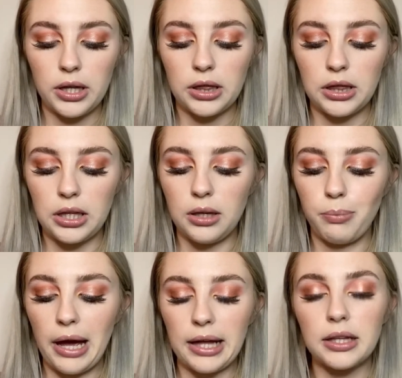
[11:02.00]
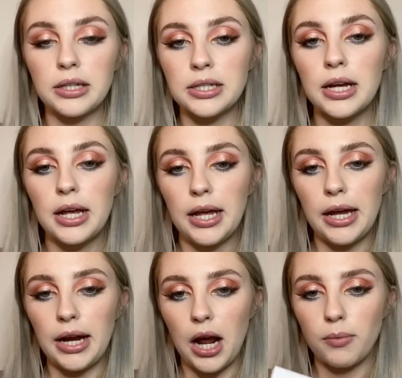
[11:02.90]
the palette, and
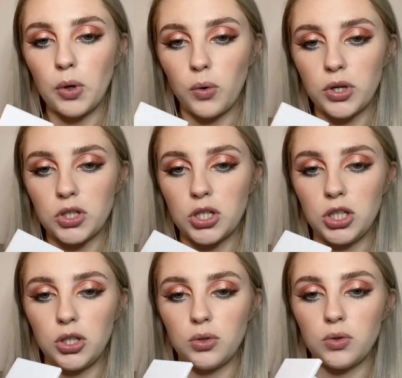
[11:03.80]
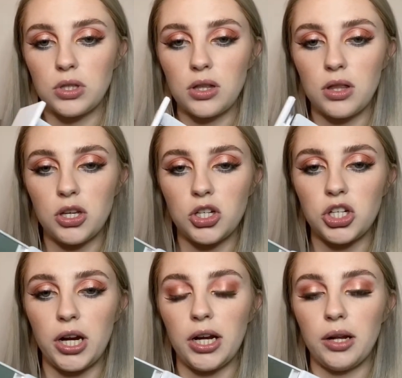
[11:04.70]
I'm going to use the
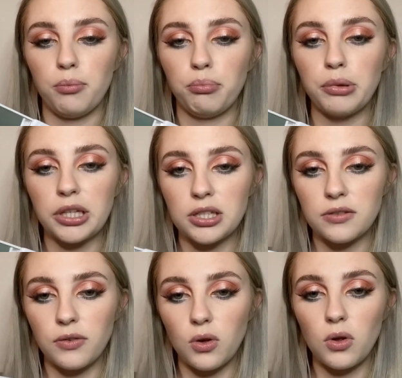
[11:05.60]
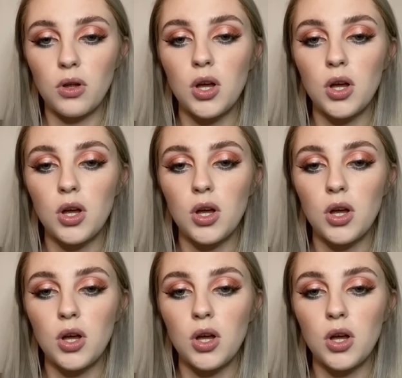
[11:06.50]
shade Blissful,